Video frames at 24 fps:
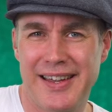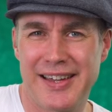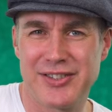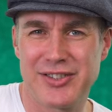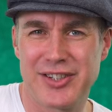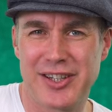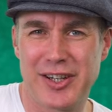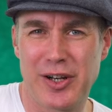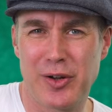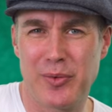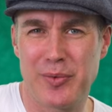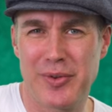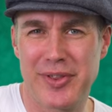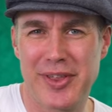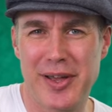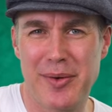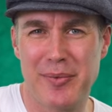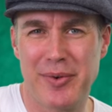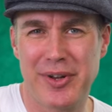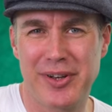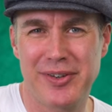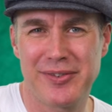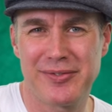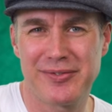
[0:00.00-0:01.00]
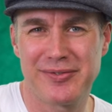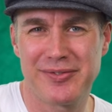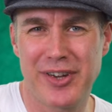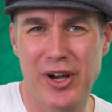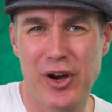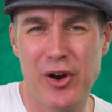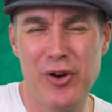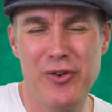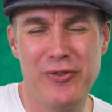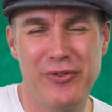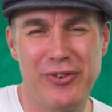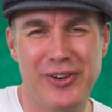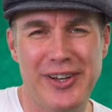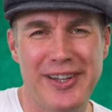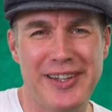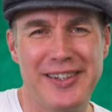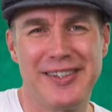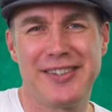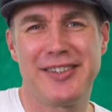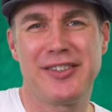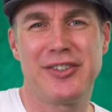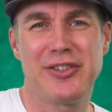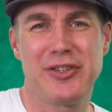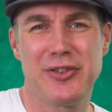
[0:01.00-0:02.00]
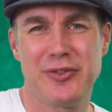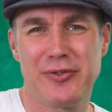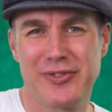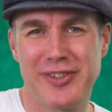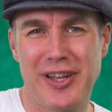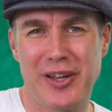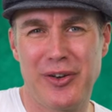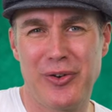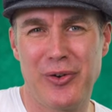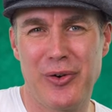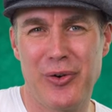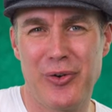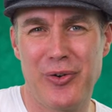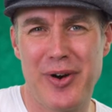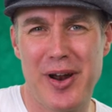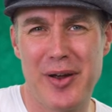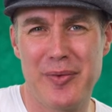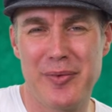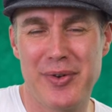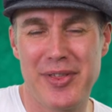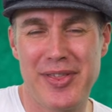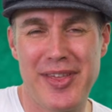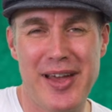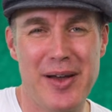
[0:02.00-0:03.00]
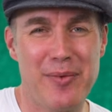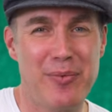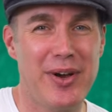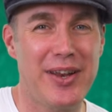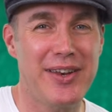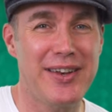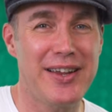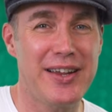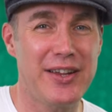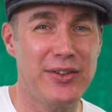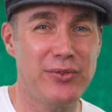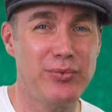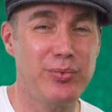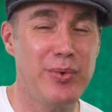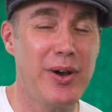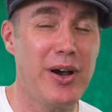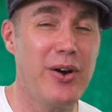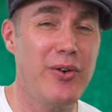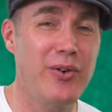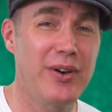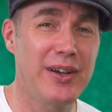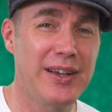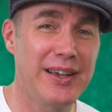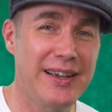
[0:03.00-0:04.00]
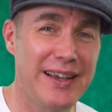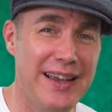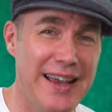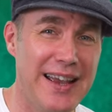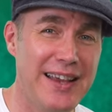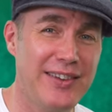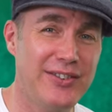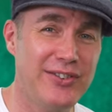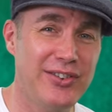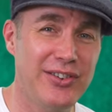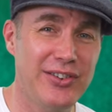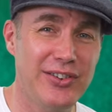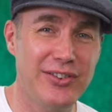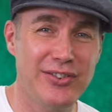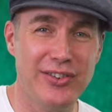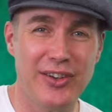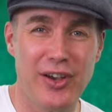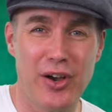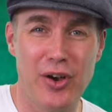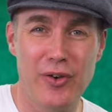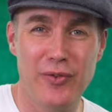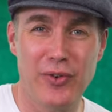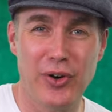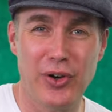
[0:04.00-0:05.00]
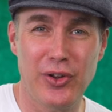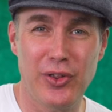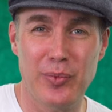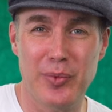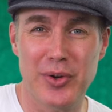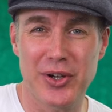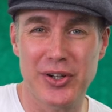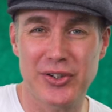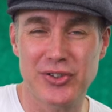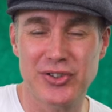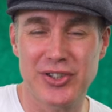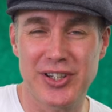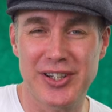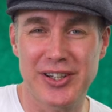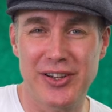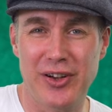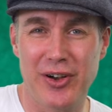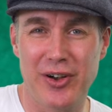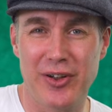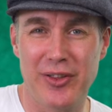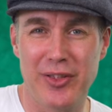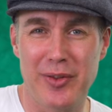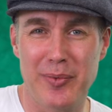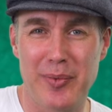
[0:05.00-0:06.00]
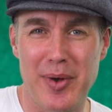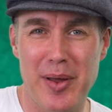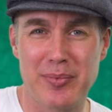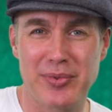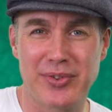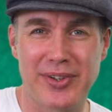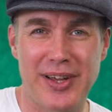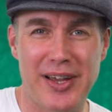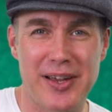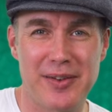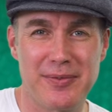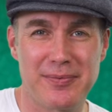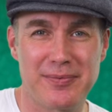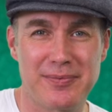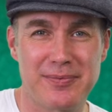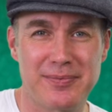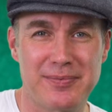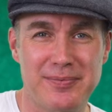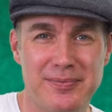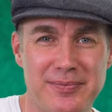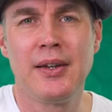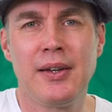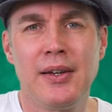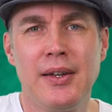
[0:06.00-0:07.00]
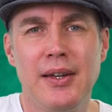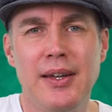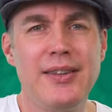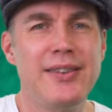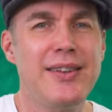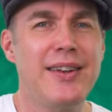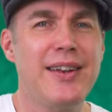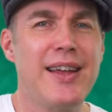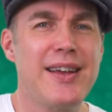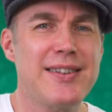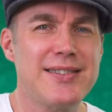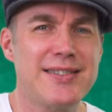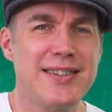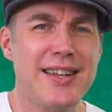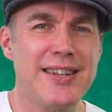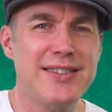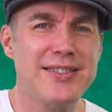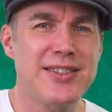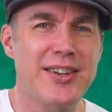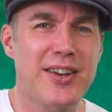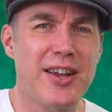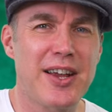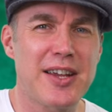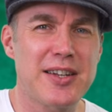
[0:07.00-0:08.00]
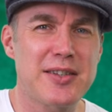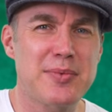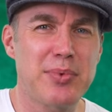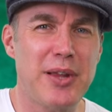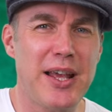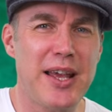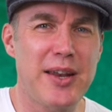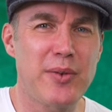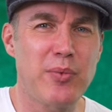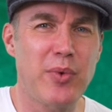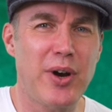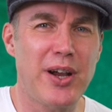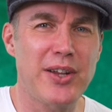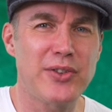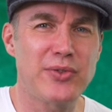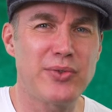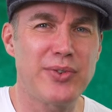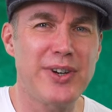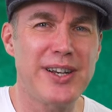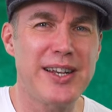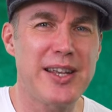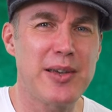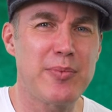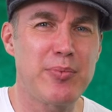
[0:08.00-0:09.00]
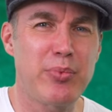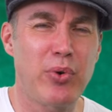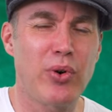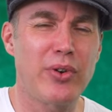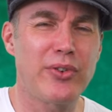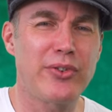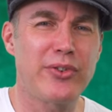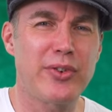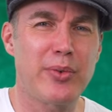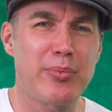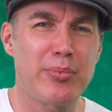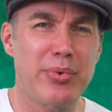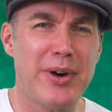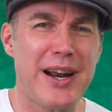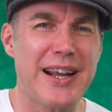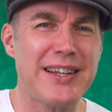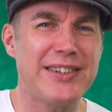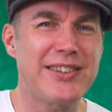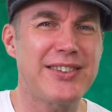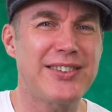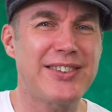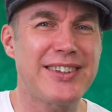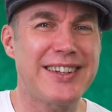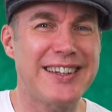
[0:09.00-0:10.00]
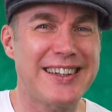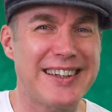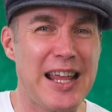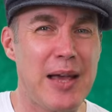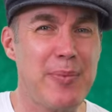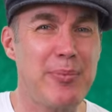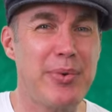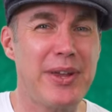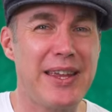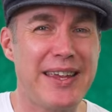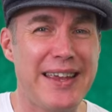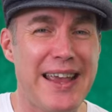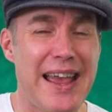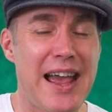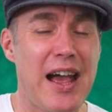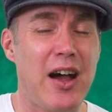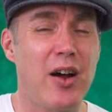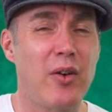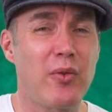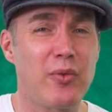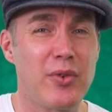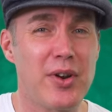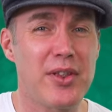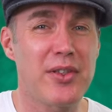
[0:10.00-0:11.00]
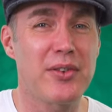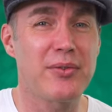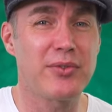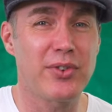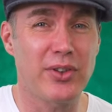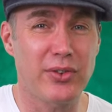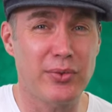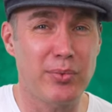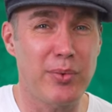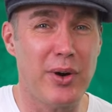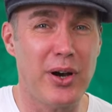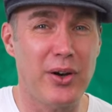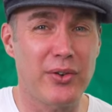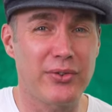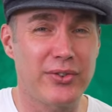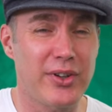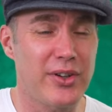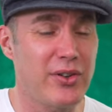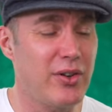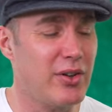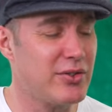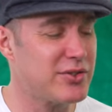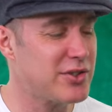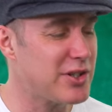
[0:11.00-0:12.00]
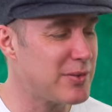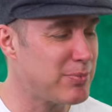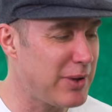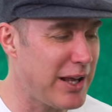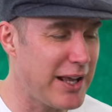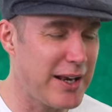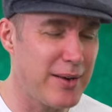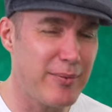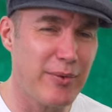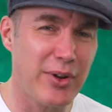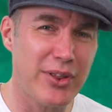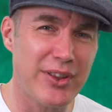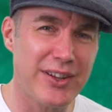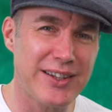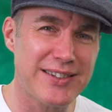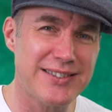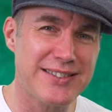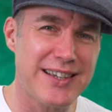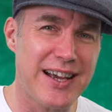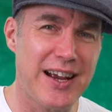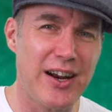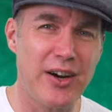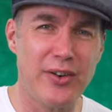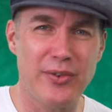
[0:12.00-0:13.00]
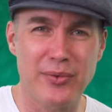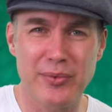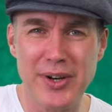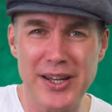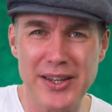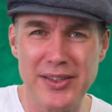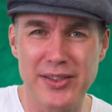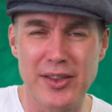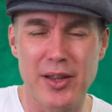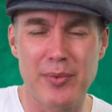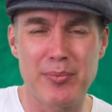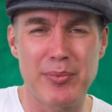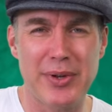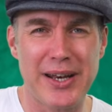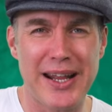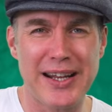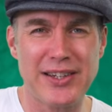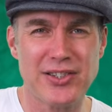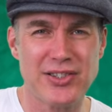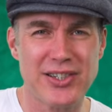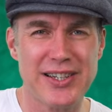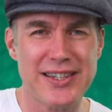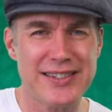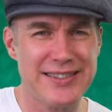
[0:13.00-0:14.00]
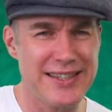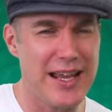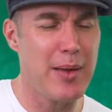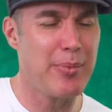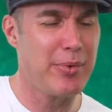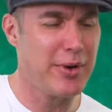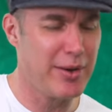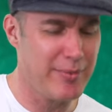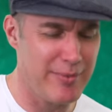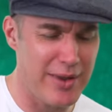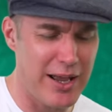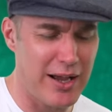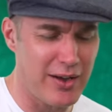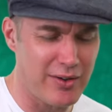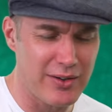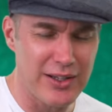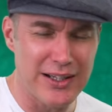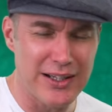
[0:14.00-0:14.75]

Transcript: get on with that one? Hopefully, you've done all right with that one as well. Answers over on the worksheet on the website. In the last lesson, I explained why it's really important to practice clapping out rhythms as well. So, not just playing them on the guitar and reading them, but actually tapping them out,